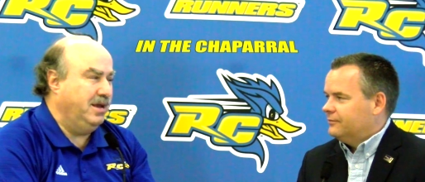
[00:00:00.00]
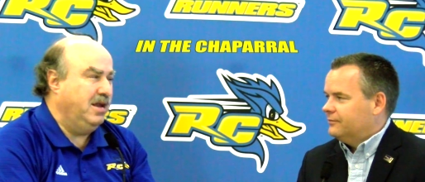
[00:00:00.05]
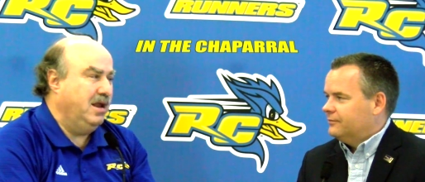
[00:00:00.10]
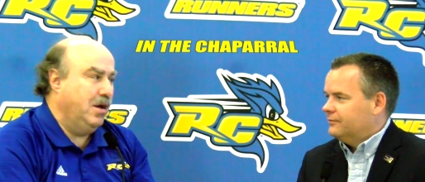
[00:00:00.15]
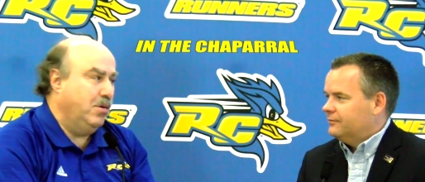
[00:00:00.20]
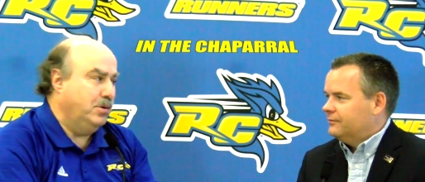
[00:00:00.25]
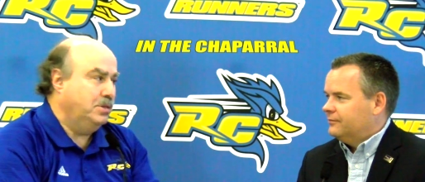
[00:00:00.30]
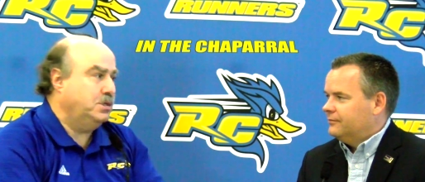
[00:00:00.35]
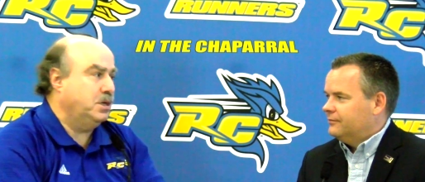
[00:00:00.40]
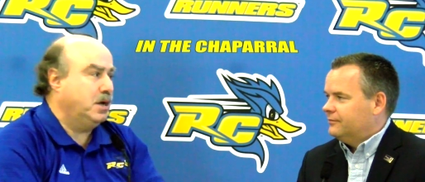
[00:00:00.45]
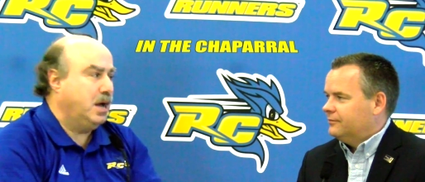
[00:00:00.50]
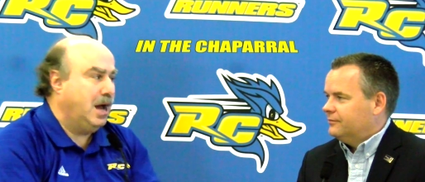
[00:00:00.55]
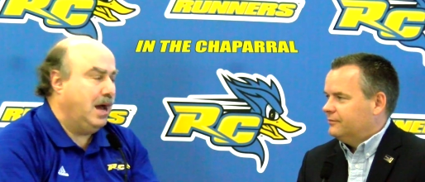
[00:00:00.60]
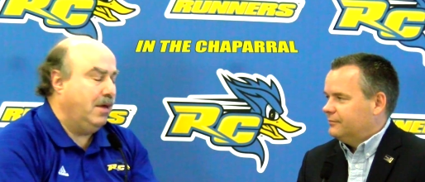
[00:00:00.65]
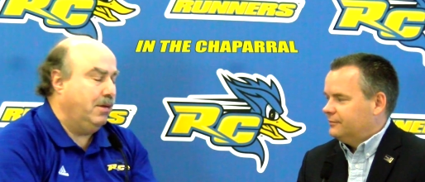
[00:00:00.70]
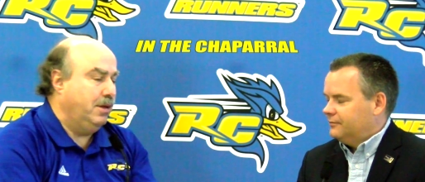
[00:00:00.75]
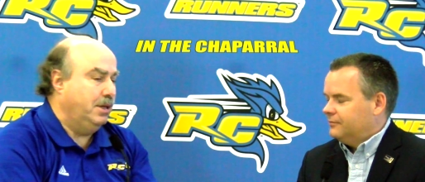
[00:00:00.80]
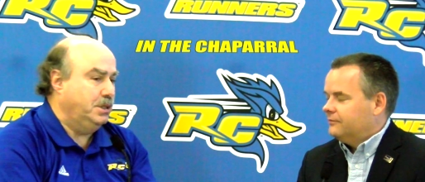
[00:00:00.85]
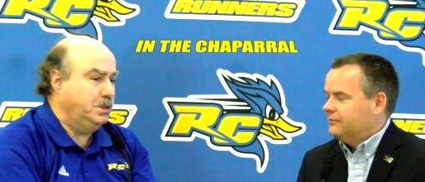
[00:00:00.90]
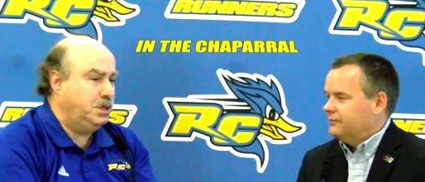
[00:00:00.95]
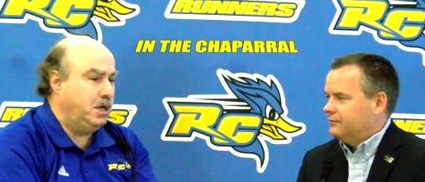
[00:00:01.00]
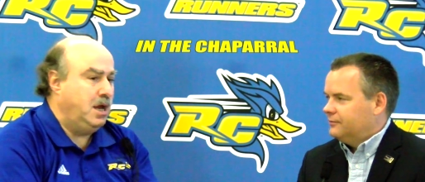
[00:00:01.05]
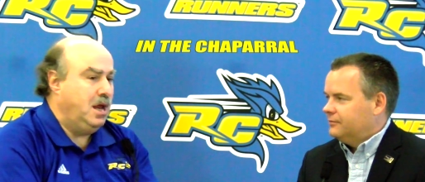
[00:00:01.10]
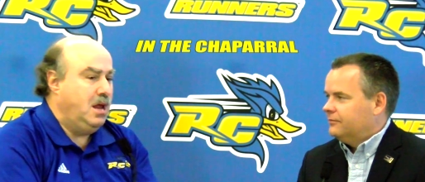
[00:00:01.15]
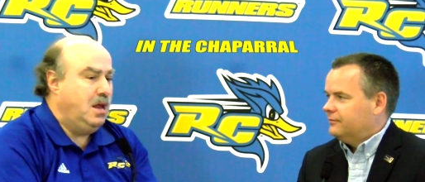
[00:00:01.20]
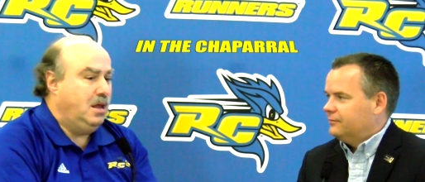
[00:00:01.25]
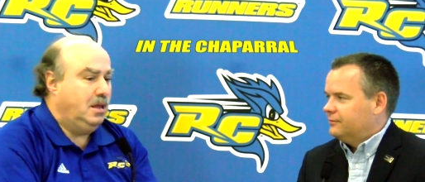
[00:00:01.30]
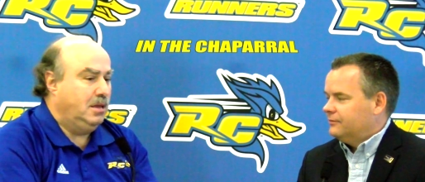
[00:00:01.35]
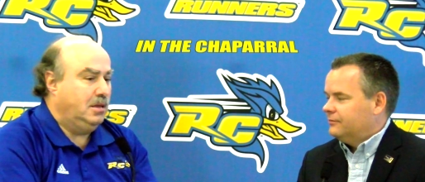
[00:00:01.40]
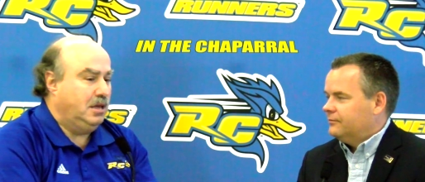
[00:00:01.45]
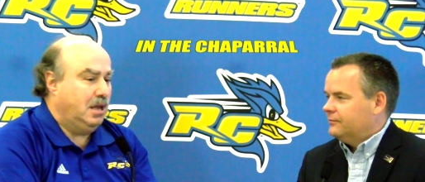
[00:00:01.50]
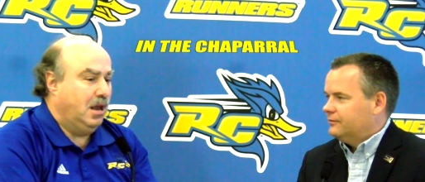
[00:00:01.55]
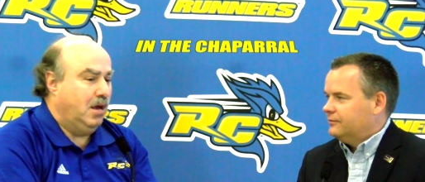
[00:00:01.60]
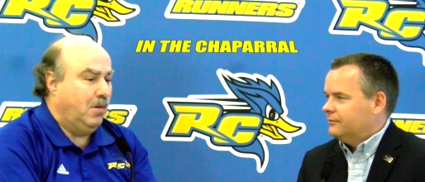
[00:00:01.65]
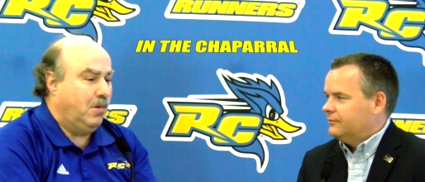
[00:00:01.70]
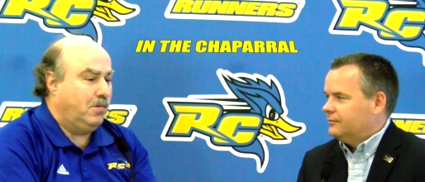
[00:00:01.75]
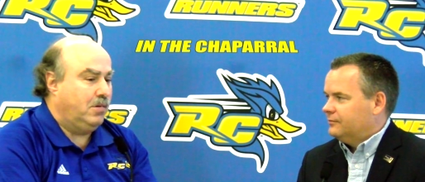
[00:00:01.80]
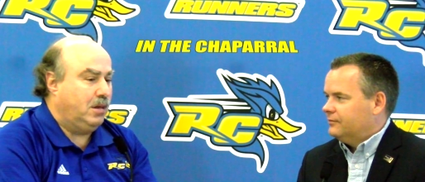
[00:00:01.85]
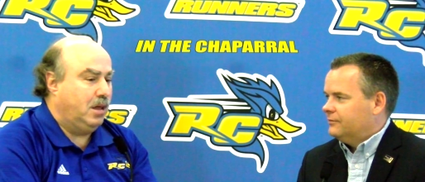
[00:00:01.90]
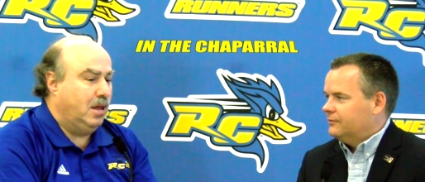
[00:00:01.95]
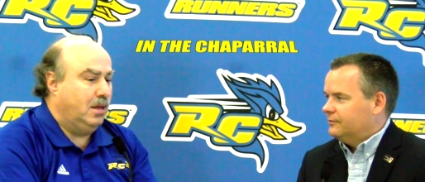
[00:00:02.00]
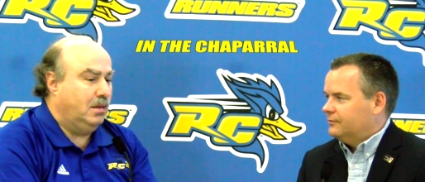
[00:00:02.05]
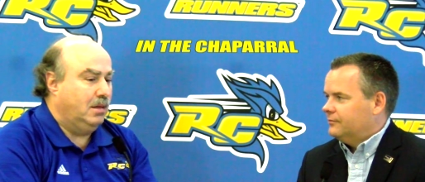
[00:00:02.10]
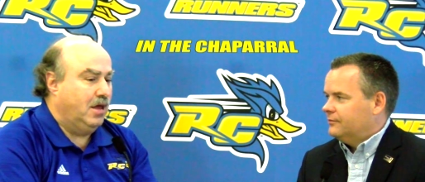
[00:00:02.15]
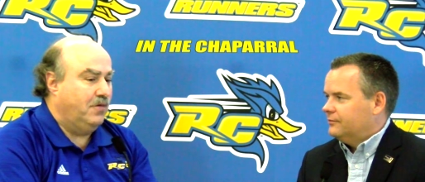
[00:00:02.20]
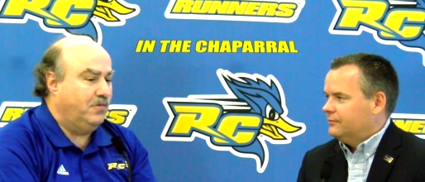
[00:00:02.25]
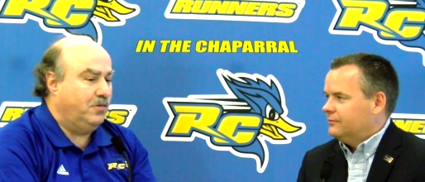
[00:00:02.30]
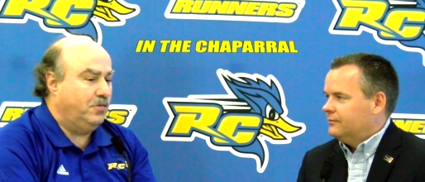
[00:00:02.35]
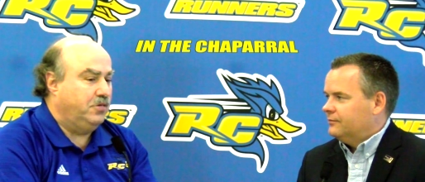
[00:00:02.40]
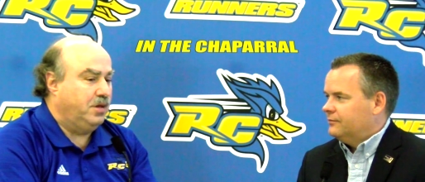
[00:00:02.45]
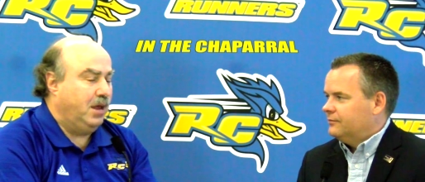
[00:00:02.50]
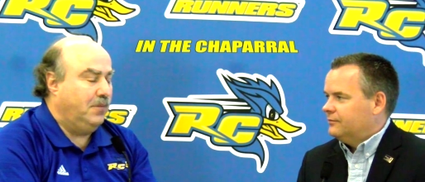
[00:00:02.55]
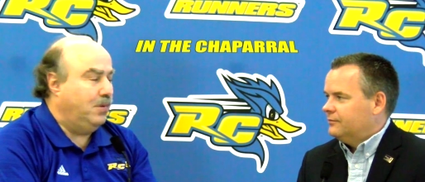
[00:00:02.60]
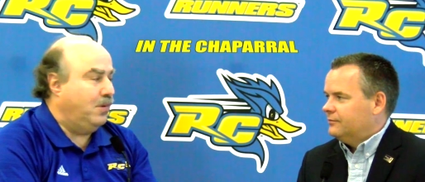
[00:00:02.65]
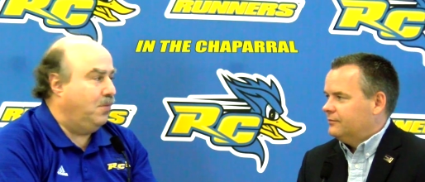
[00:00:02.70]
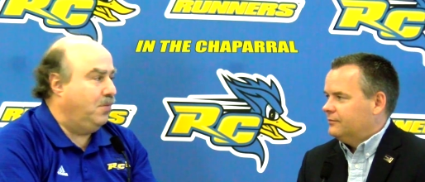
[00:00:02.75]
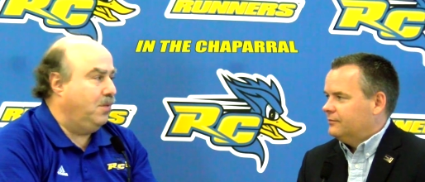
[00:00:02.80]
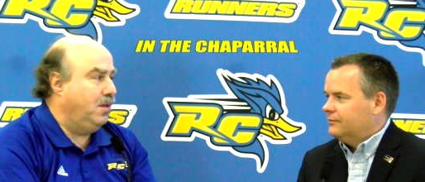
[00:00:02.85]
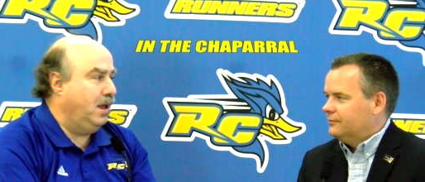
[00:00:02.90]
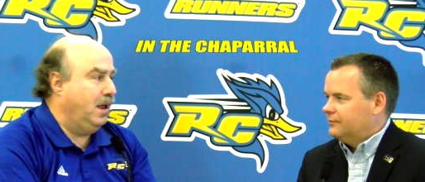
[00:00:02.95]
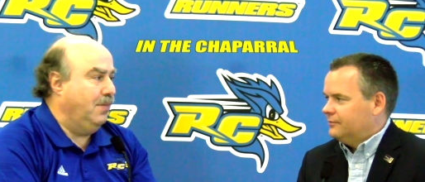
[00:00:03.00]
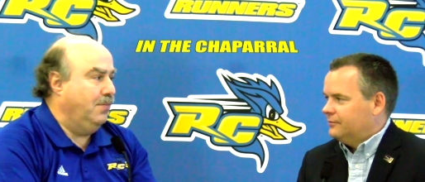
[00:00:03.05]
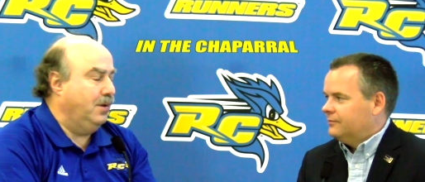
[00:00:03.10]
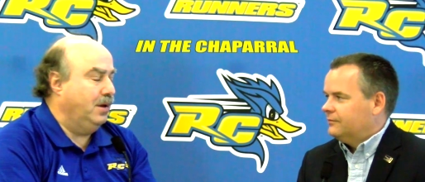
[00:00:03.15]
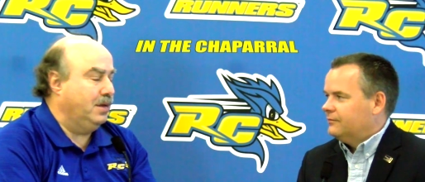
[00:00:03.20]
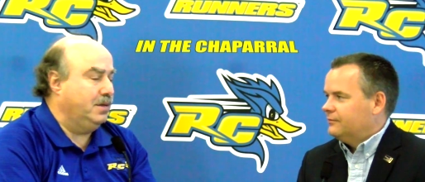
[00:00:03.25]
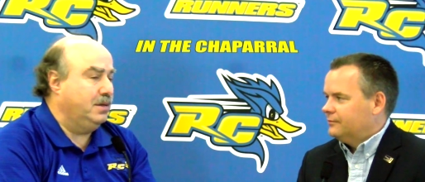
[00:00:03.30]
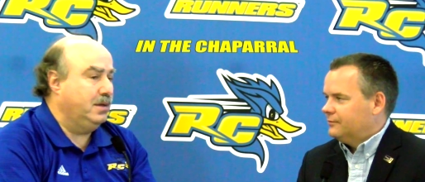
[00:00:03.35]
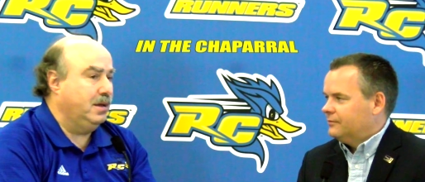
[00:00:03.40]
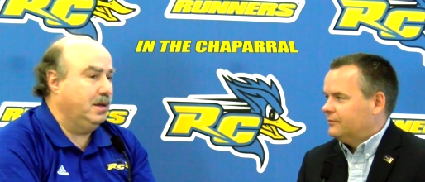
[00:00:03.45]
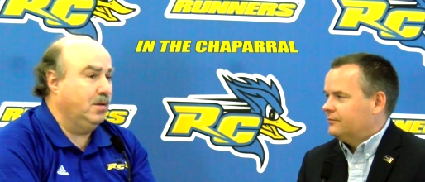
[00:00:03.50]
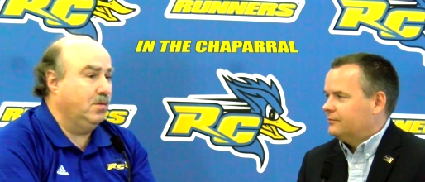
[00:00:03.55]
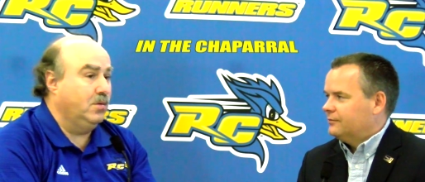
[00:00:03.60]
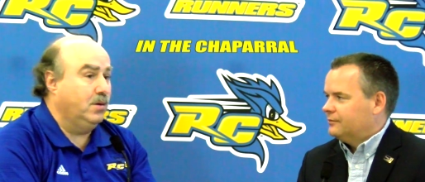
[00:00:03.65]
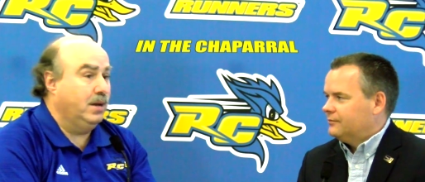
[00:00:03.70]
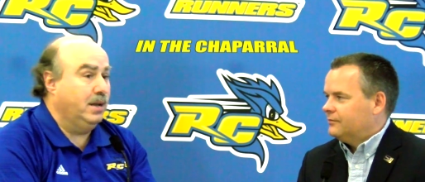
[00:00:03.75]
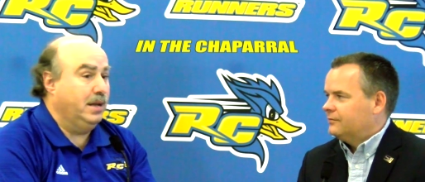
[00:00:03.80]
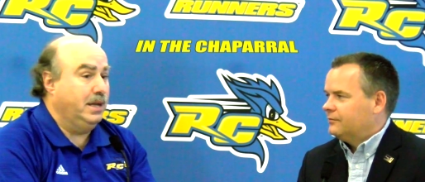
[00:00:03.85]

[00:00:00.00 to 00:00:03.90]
Speaker 1: You know, it's a college, you know, uh, level type of play. But I'll tell you what,